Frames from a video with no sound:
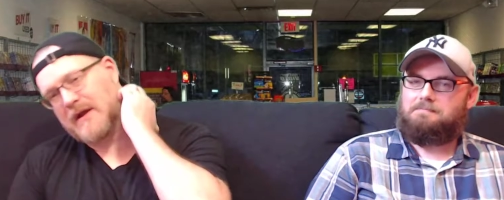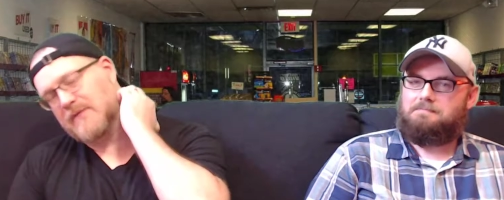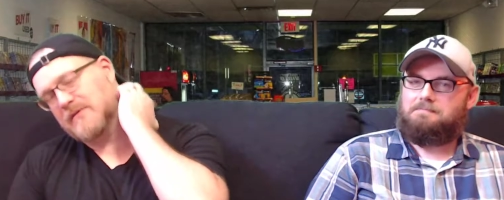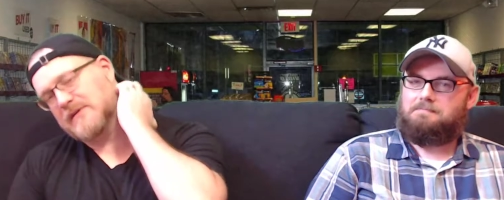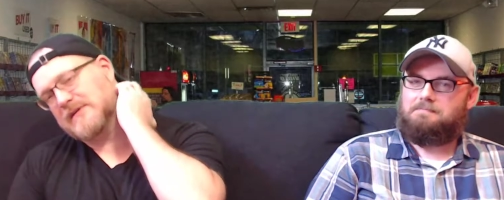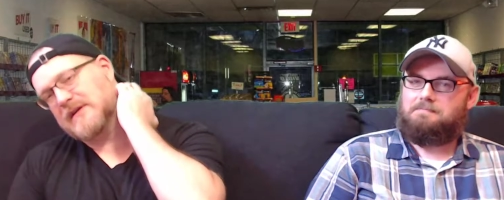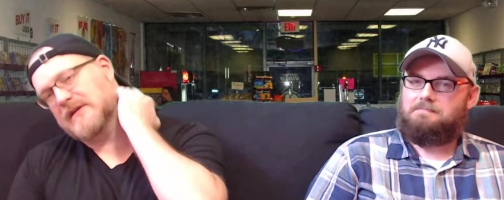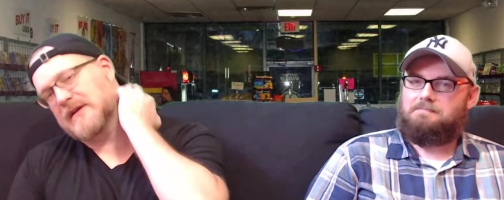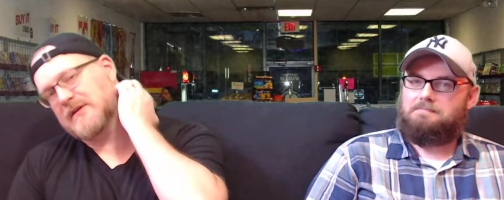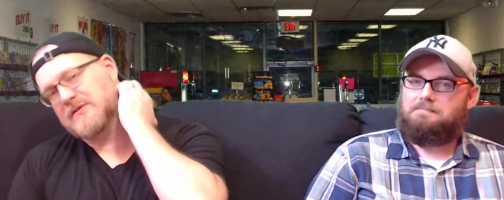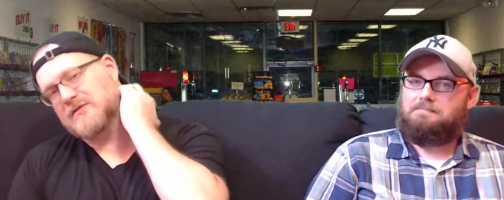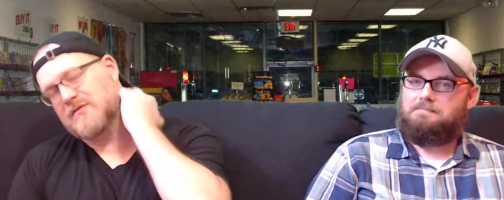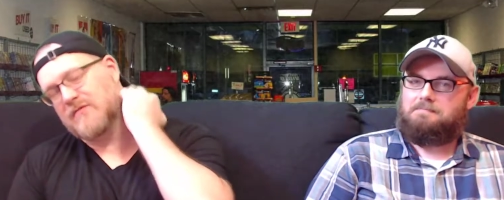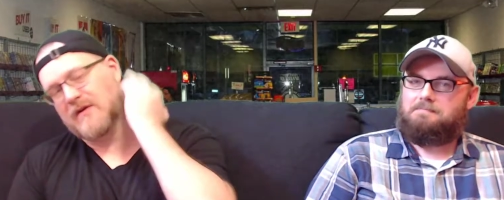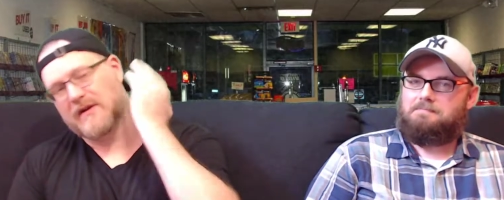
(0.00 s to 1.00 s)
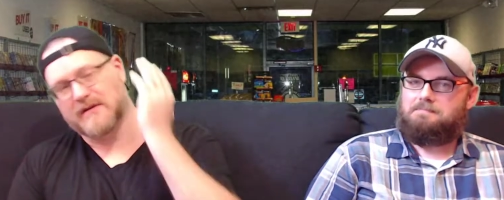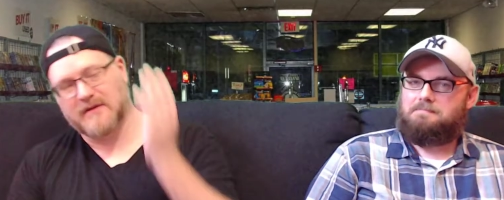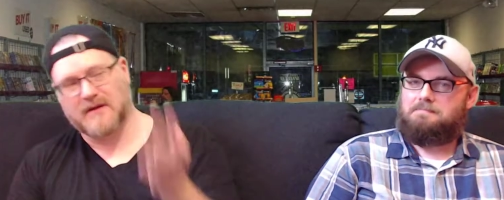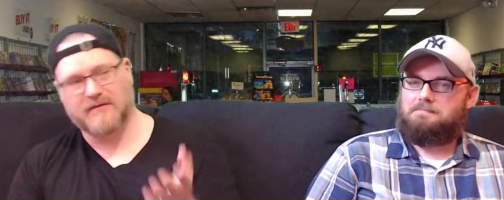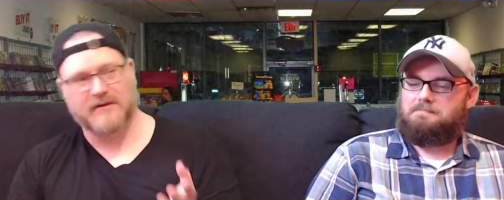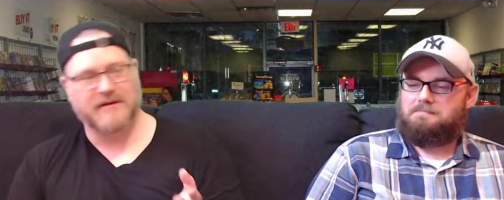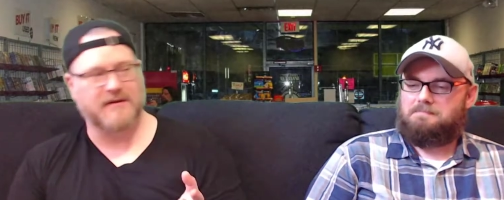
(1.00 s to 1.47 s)
Speaker 1: I would say that too, very
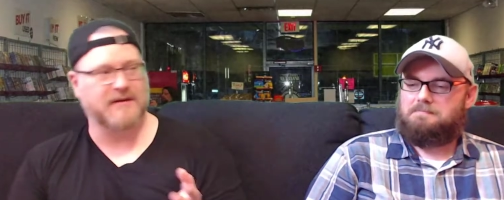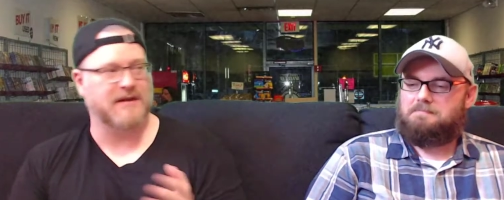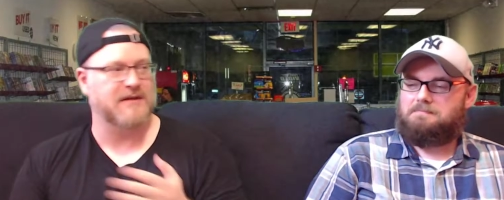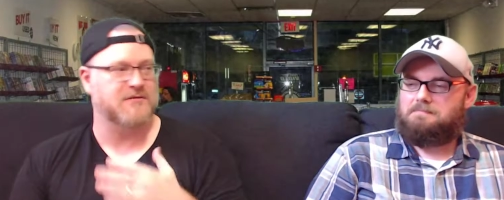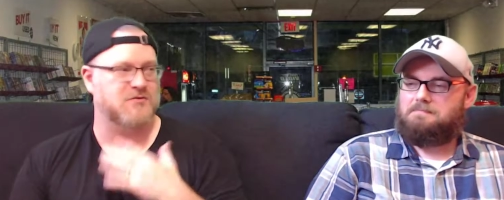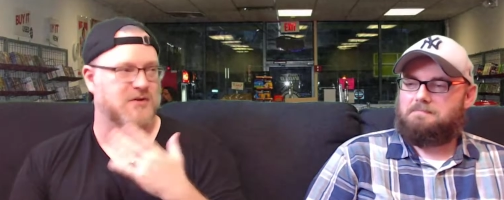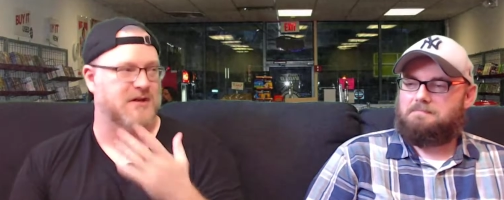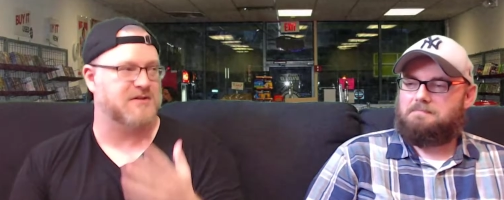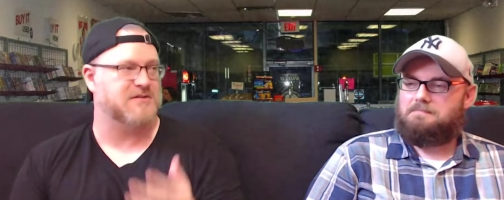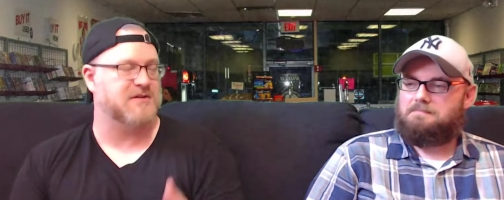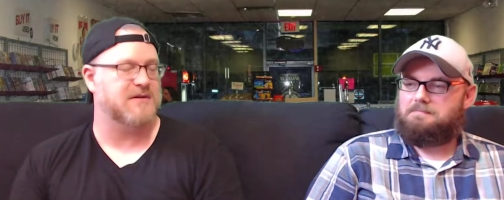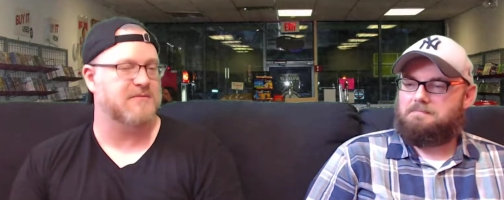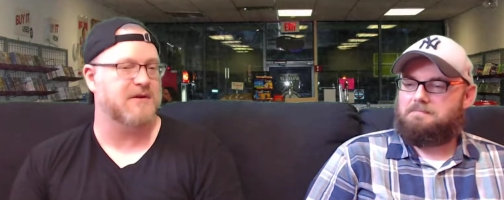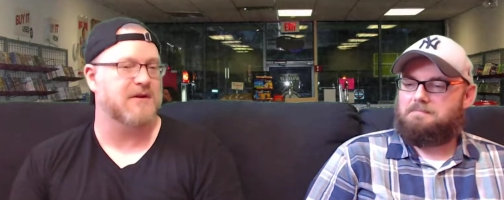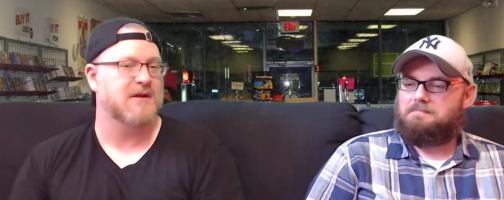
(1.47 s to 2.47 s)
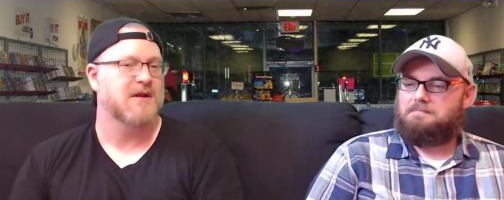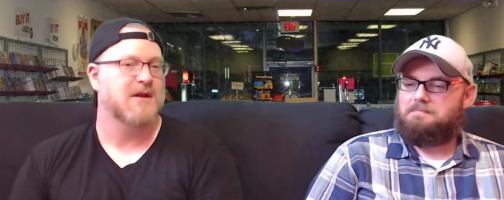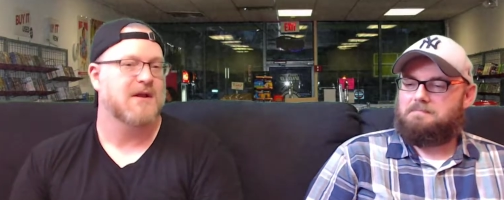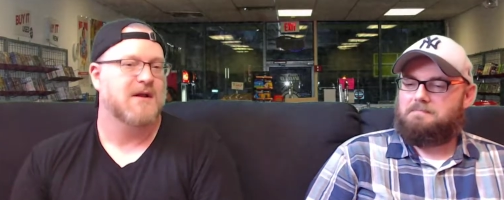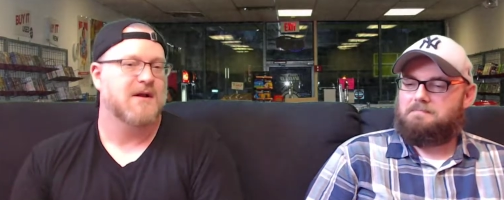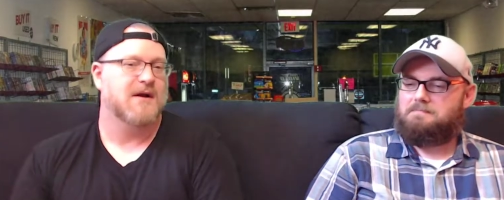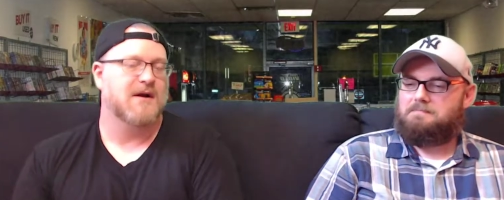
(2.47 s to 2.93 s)
lovingly. Trash cinema.
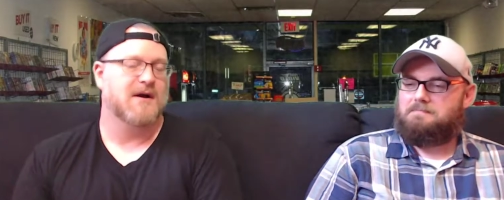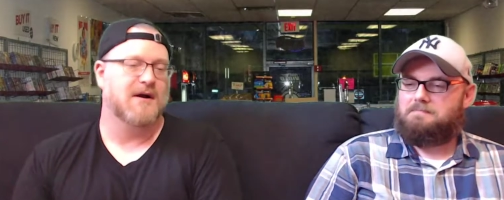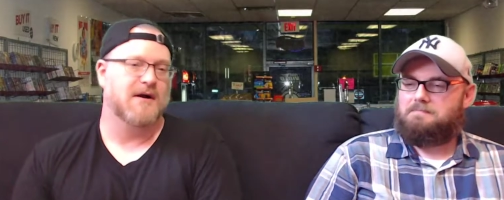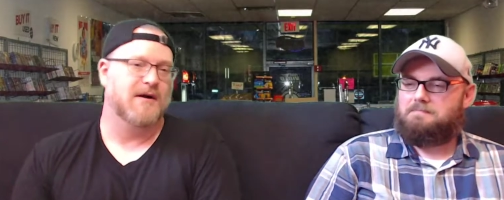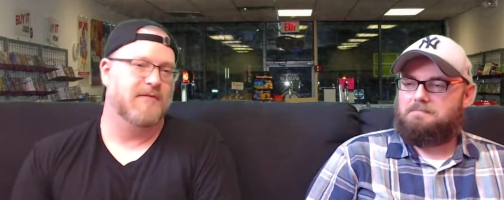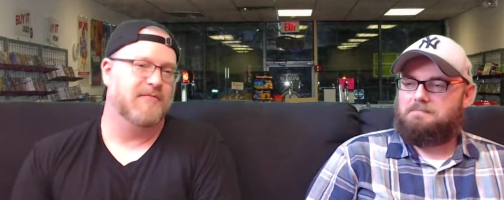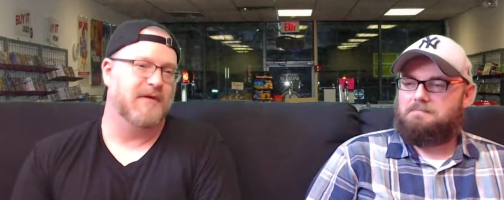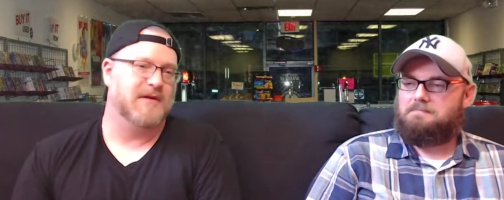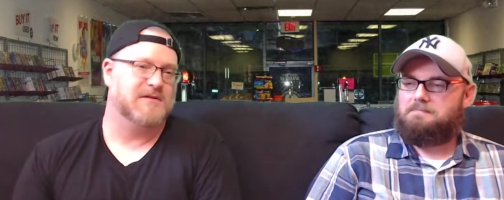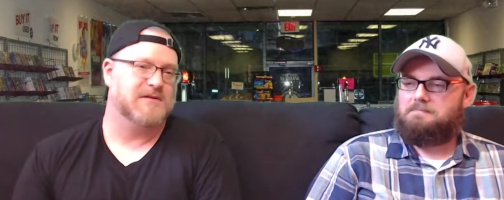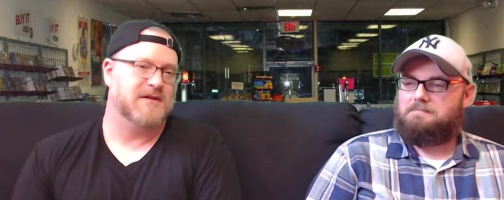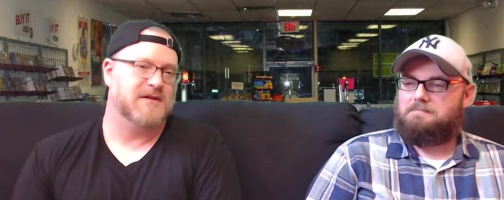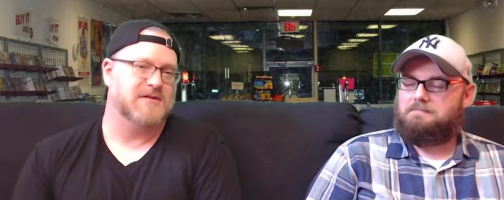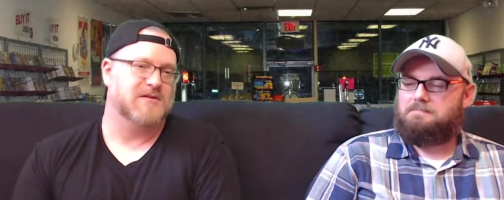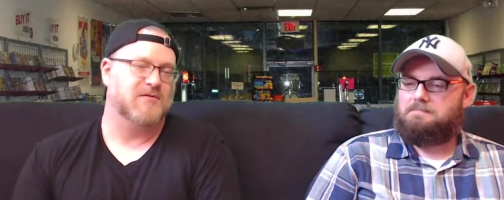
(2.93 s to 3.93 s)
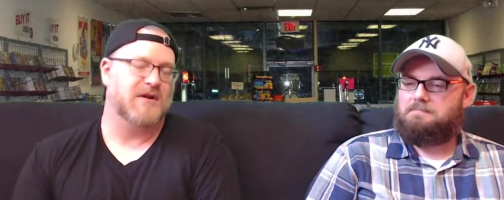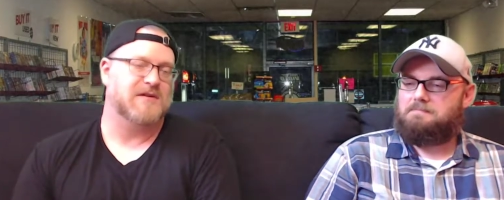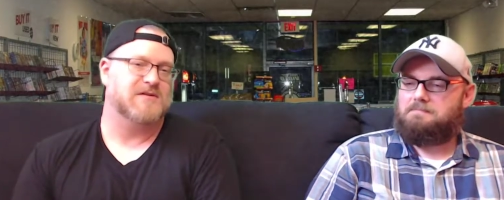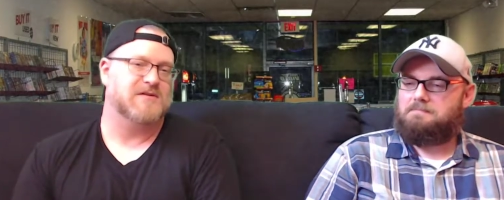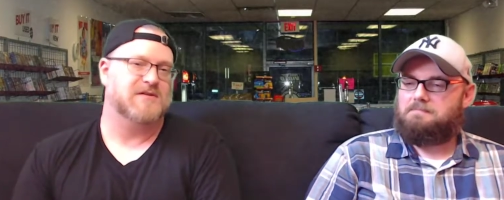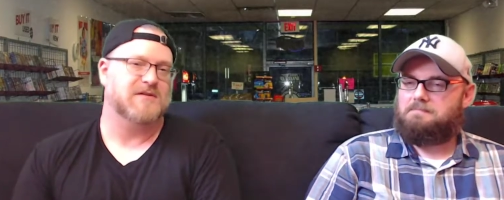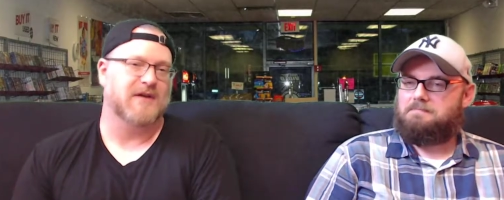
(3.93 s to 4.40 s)
Um, it's it's
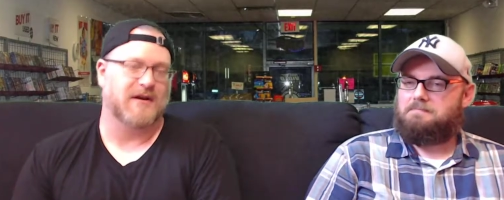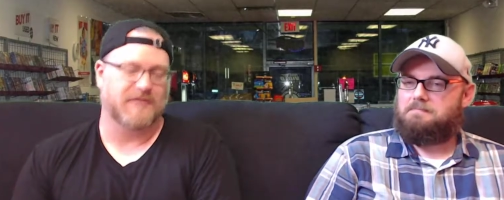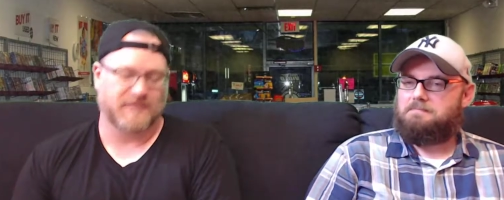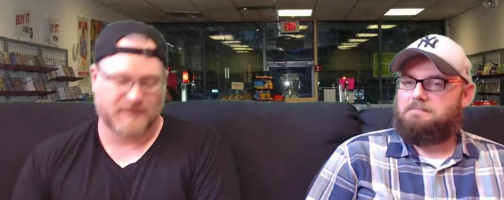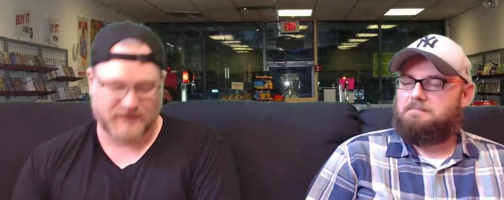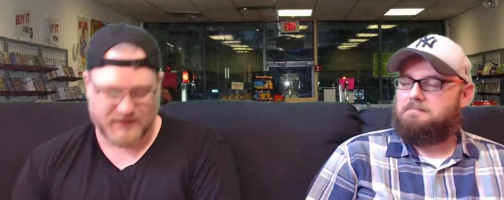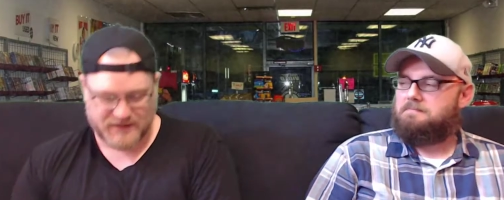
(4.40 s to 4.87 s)
great stuff.